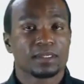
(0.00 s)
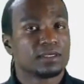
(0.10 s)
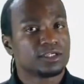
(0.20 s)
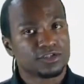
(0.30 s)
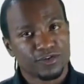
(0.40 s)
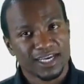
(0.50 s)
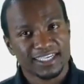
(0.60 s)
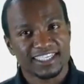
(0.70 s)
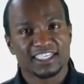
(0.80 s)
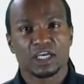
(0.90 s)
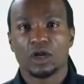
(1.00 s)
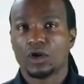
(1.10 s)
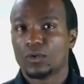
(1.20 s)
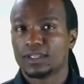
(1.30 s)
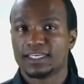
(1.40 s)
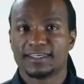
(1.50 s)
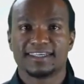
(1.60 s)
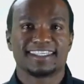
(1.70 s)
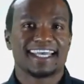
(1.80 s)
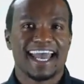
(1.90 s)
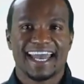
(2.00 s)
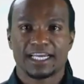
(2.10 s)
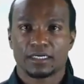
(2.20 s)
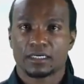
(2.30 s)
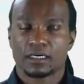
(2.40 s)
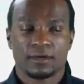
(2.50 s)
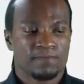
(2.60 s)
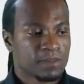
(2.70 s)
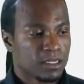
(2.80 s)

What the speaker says: Stress, loneliness, anger,